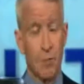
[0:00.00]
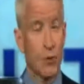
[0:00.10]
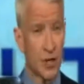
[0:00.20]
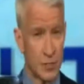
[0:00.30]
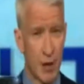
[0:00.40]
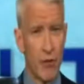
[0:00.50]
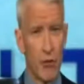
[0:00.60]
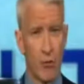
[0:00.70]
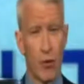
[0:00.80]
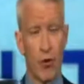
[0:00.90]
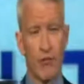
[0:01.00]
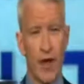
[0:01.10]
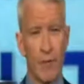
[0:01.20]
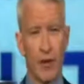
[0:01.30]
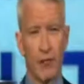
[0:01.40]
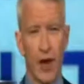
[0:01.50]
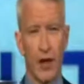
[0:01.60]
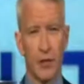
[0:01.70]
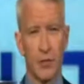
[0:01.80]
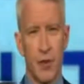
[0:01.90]
Pressed by the reporter if that meant
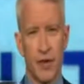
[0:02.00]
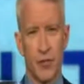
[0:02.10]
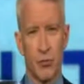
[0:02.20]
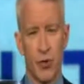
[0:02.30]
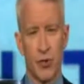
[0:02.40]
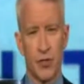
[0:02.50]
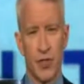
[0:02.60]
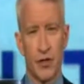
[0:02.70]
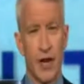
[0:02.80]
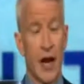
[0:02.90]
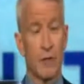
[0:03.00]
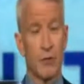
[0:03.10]
violence, Pastor Broden said the